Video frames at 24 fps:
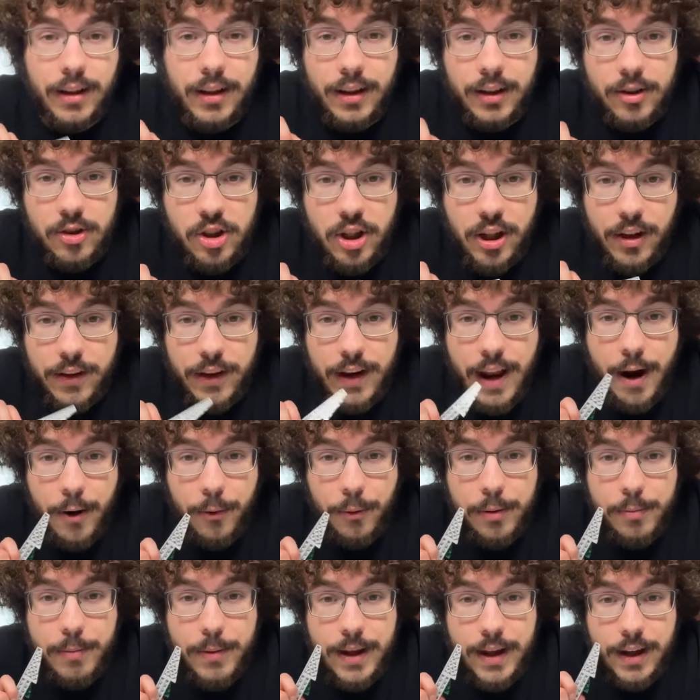chilling out
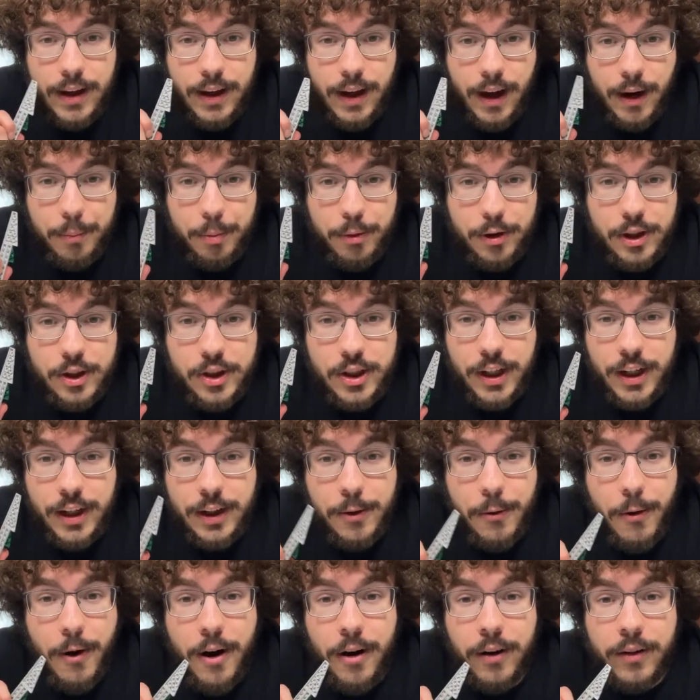with me. I appreciate
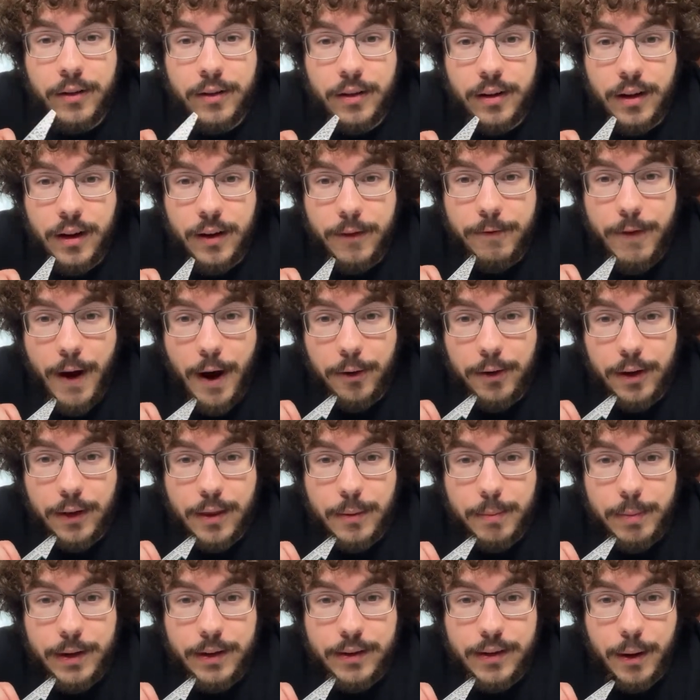you all. Found it. The
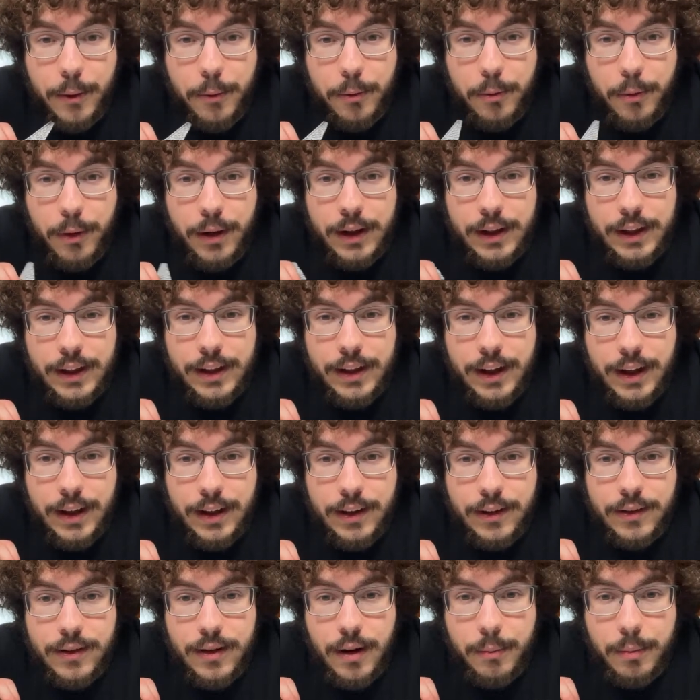piece I would want to eat
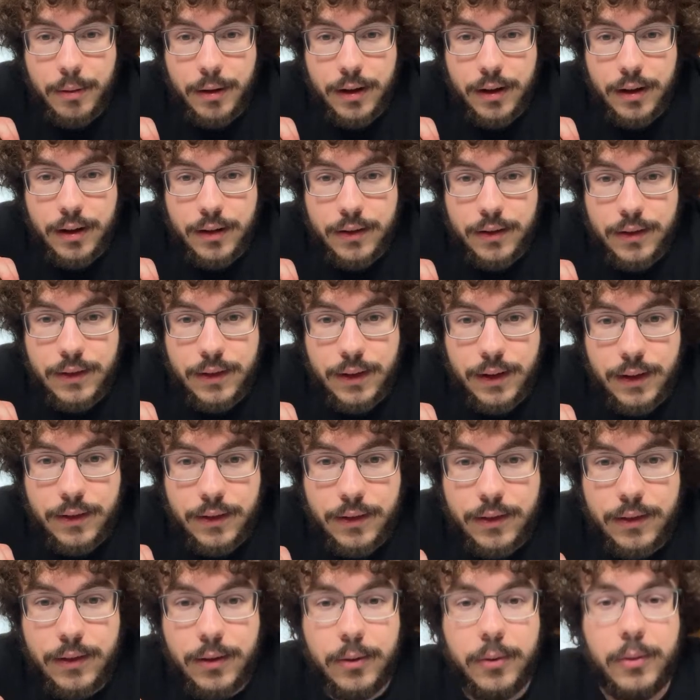is number
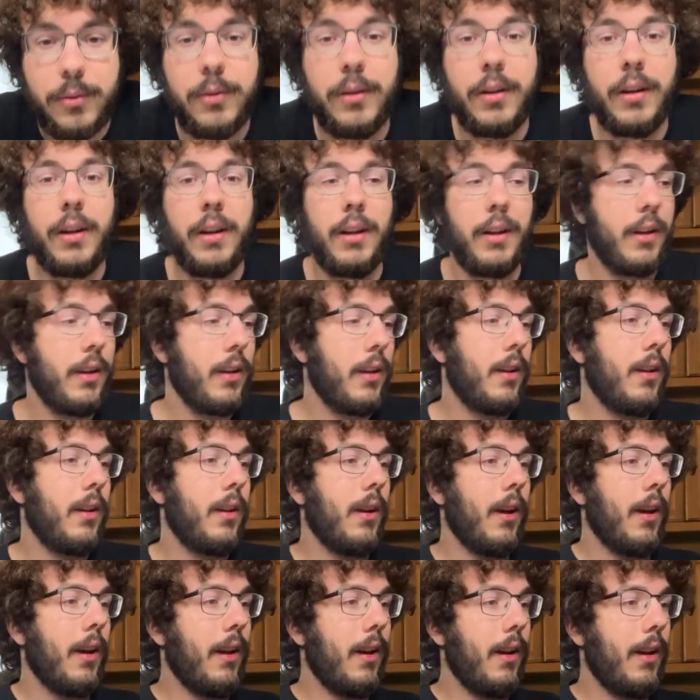62.
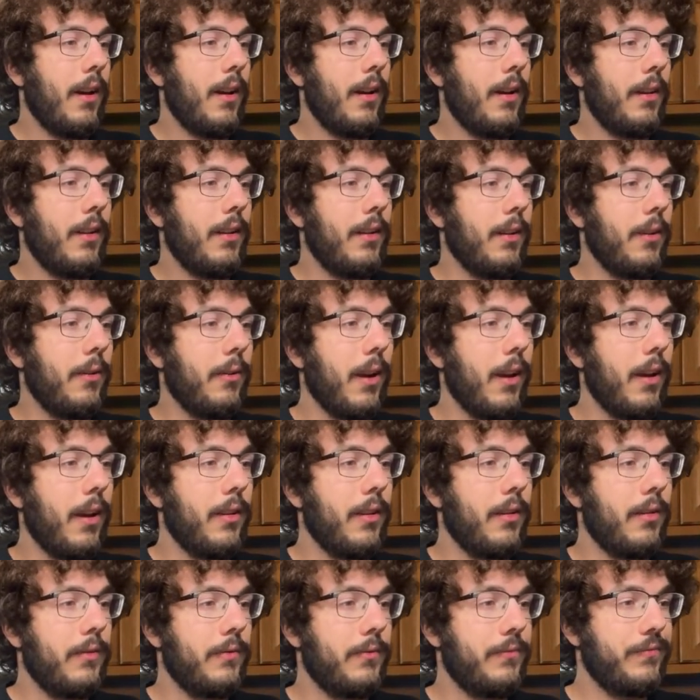Okay.
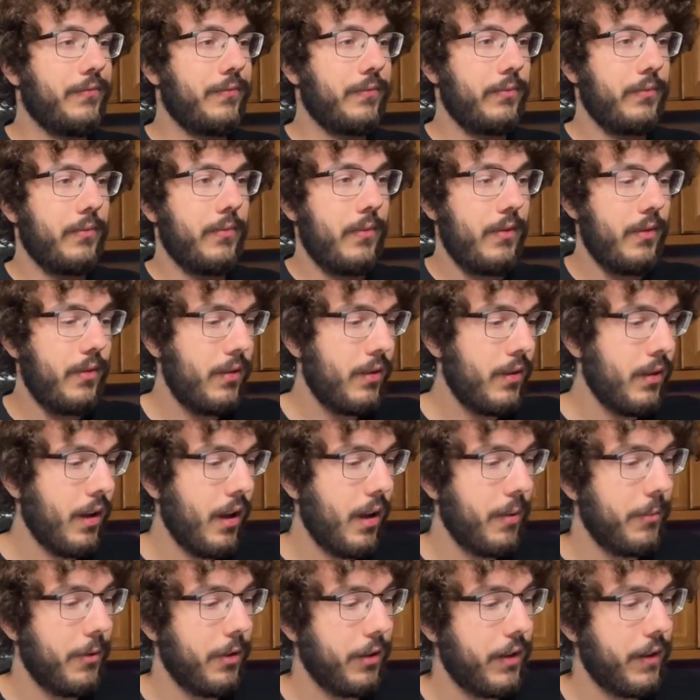
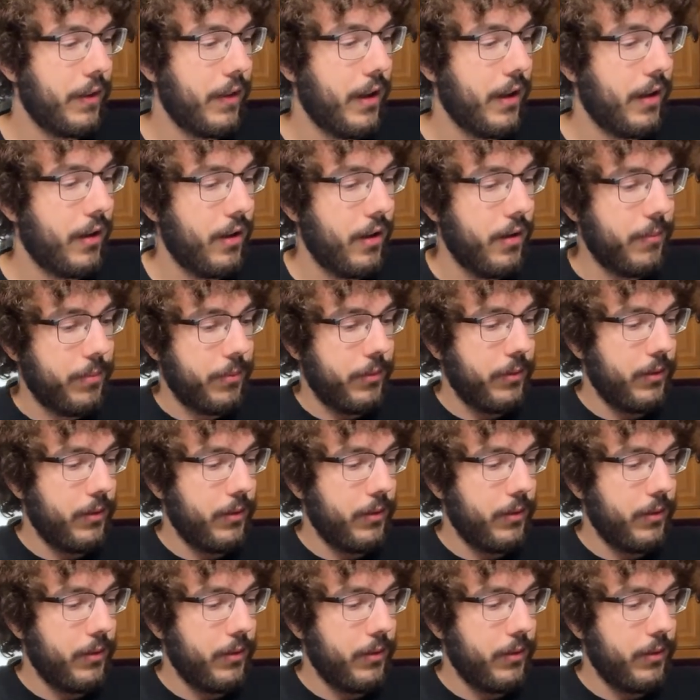I'm looking that up.